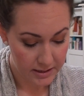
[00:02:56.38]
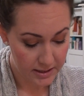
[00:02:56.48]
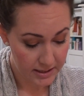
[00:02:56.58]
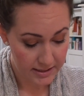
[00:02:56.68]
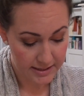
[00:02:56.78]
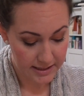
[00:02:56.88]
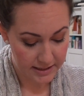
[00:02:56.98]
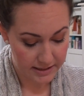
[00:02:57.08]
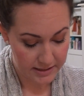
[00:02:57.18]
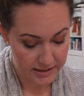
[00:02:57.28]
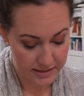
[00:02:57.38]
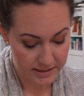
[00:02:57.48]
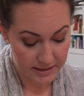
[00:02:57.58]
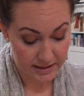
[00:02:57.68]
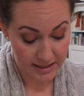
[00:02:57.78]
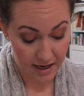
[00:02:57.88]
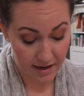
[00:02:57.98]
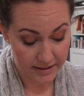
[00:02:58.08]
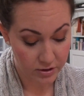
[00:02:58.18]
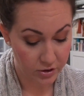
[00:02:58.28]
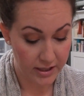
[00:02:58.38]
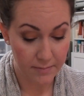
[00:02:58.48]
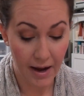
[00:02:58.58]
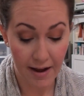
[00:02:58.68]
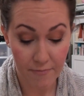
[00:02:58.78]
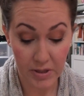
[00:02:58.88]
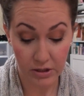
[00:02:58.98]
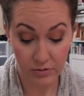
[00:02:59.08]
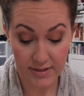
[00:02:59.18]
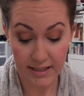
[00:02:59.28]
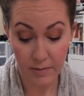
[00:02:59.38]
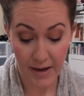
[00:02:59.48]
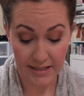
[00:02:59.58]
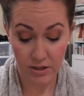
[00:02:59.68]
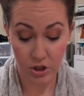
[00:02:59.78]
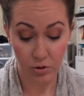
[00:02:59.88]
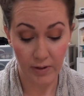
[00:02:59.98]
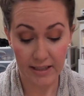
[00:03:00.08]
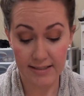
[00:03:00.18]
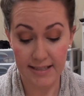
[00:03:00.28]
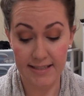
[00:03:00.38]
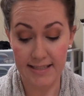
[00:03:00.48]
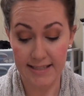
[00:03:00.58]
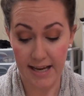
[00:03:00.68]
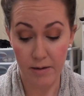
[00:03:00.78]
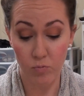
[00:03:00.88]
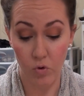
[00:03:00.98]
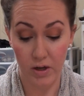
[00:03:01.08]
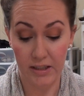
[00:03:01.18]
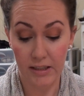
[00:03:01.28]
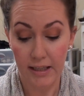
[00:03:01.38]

This is the eye cream I've been using the past 2 weeks. It's the same one,